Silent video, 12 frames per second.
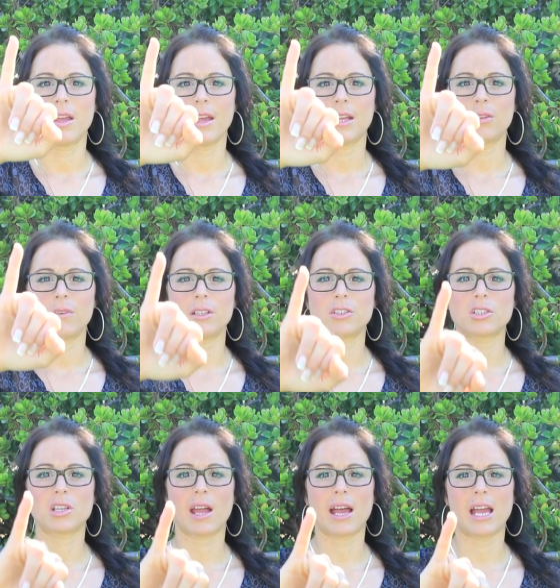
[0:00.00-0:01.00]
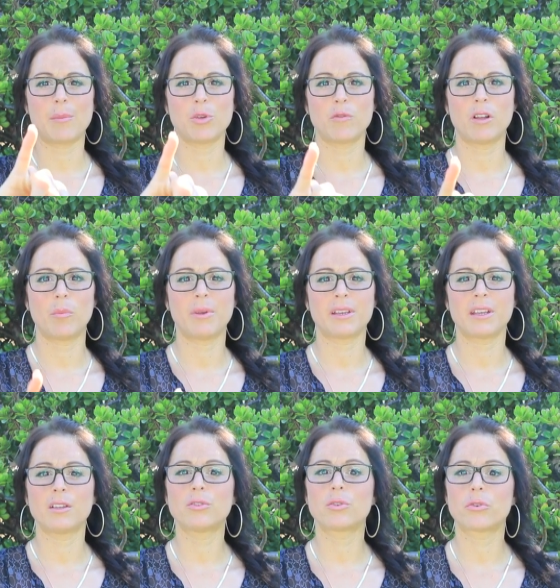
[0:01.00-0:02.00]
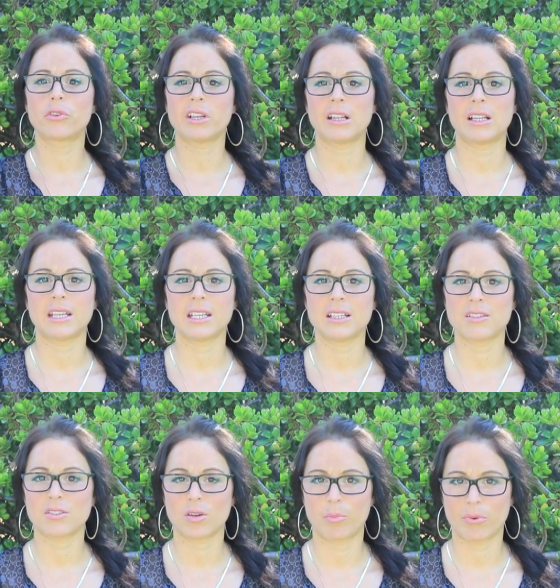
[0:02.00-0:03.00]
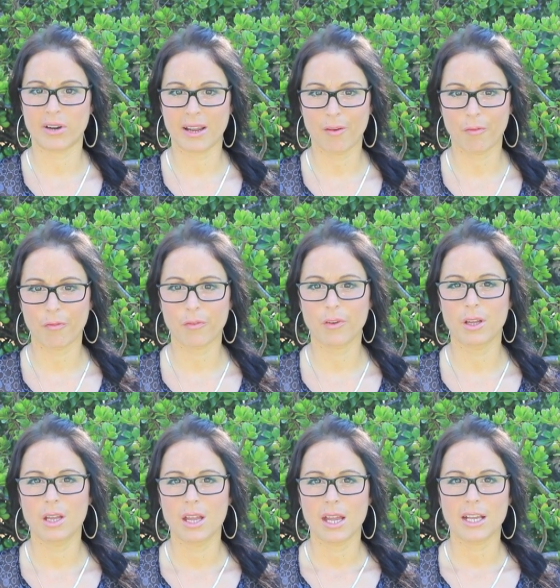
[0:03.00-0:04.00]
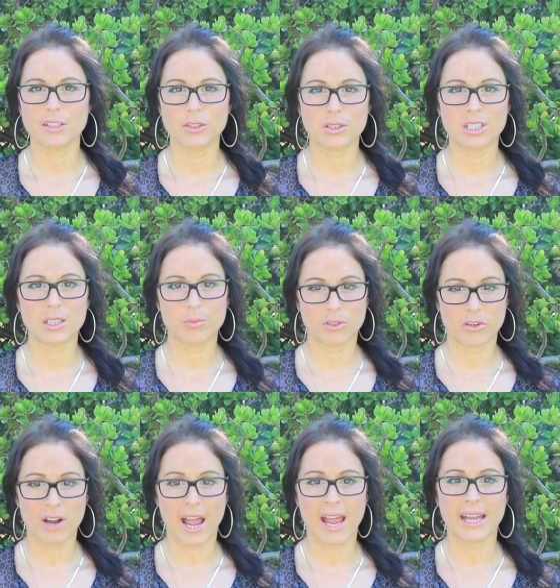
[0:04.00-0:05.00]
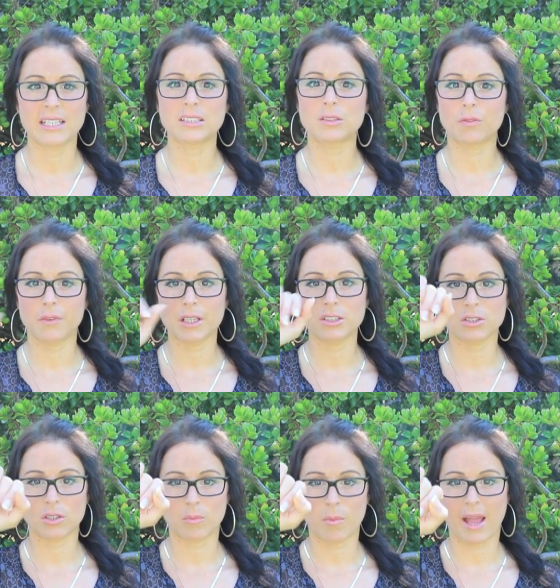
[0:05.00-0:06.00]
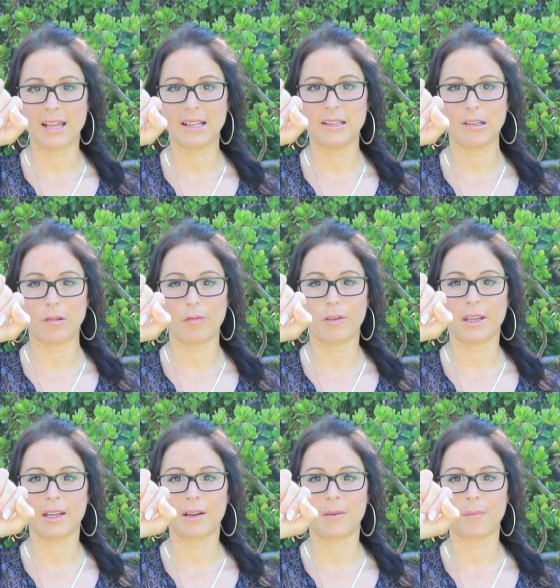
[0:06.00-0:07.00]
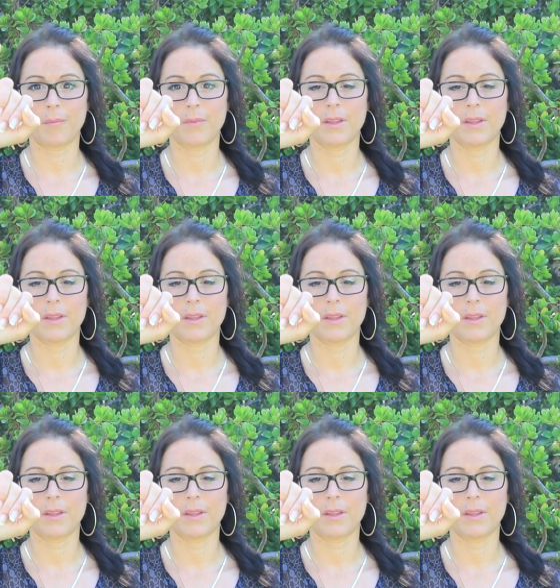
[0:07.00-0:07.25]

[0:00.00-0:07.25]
at which time you will begin to release your breath as you keep your eyes fixed on my little finger.